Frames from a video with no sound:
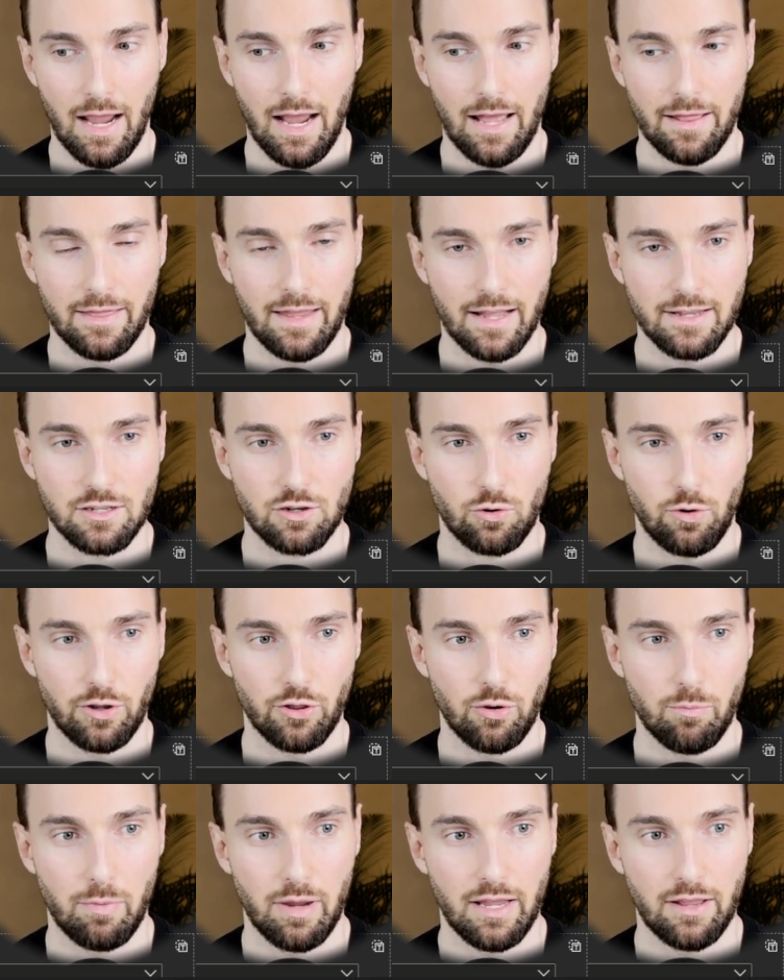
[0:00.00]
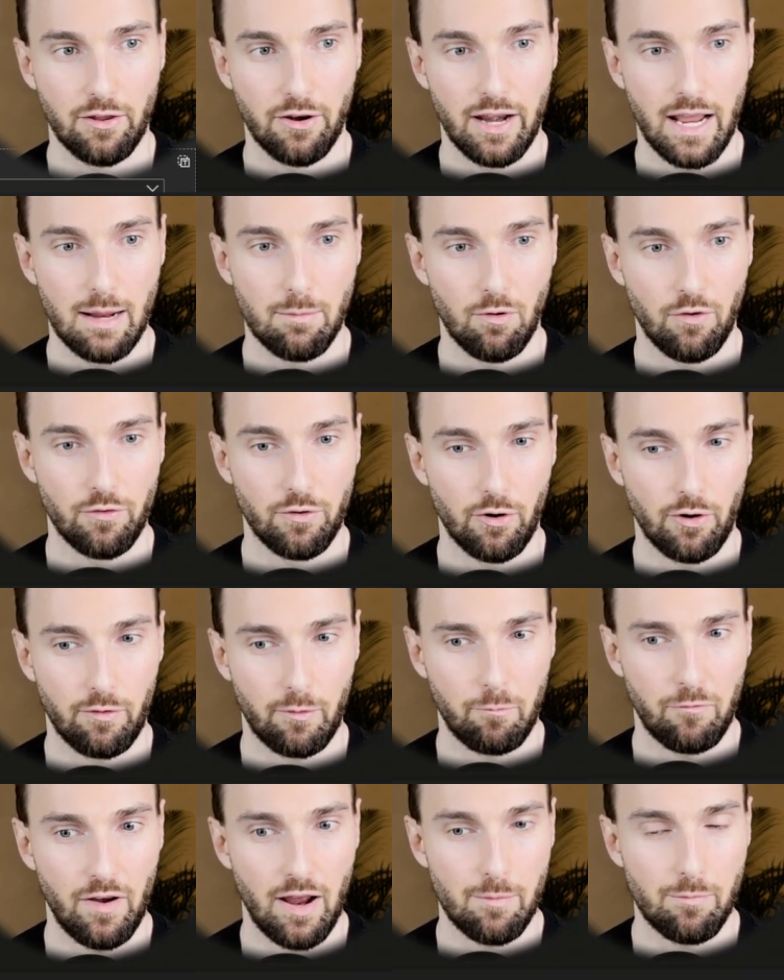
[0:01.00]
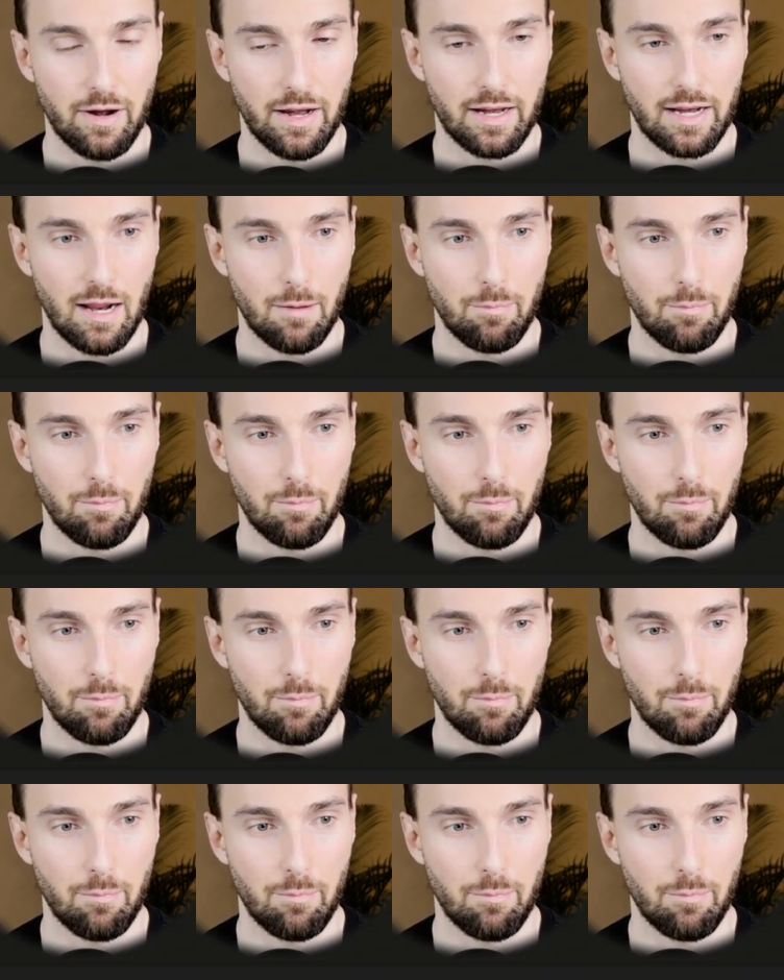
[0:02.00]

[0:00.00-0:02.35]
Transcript: And that's going to be the name of your fabric